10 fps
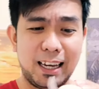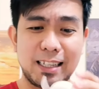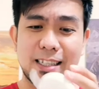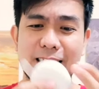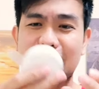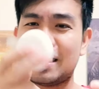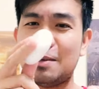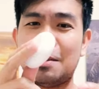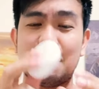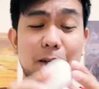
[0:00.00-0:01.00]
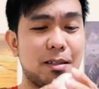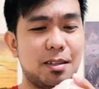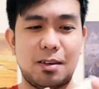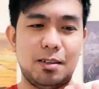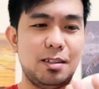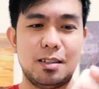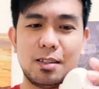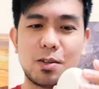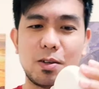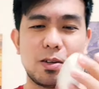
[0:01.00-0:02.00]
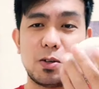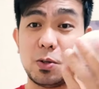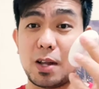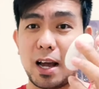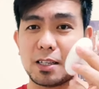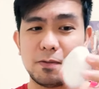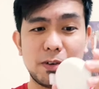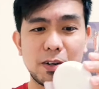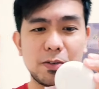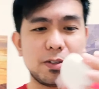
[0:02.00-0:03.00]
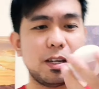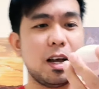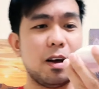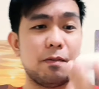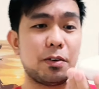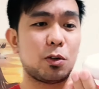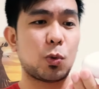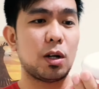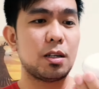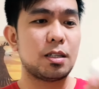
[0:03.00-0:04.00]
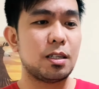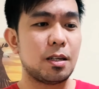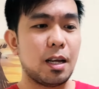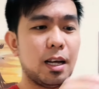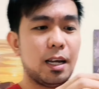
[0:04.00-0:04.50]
It's similar, but it's just good guys, very good quality.